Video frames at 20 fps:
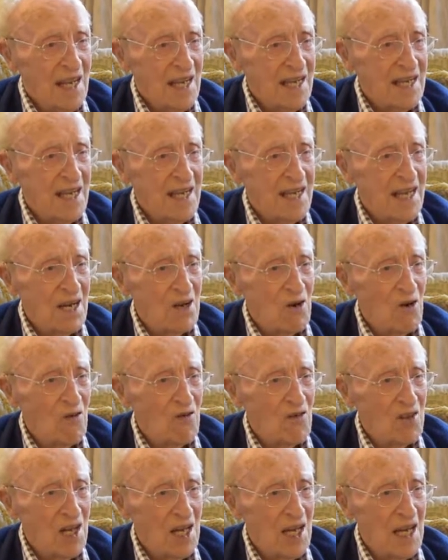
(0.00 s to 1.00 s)
he could get
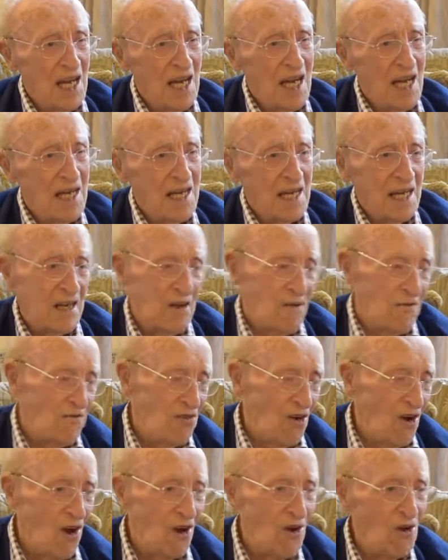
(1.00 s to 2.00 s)
over the line, he could
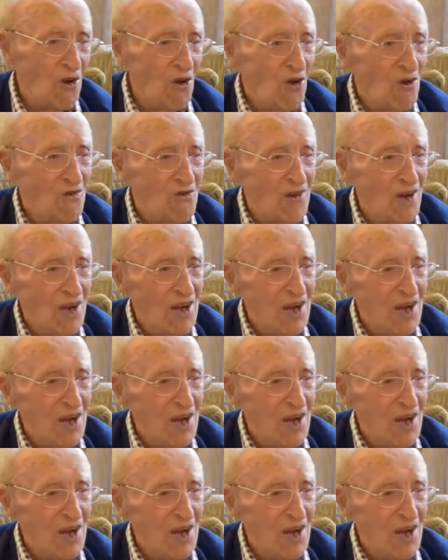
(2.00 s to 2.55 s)
fall over.